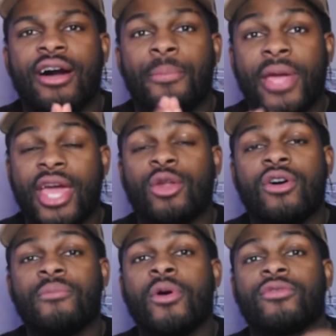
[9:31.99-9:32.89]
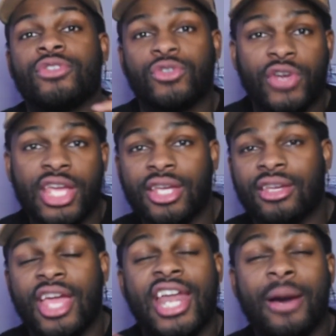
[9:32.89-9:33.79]
panel of both Drake
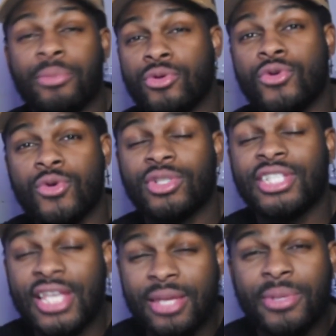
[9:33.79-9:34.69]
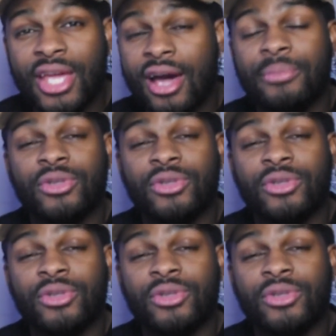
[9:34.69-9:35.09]
and Apu teaming up to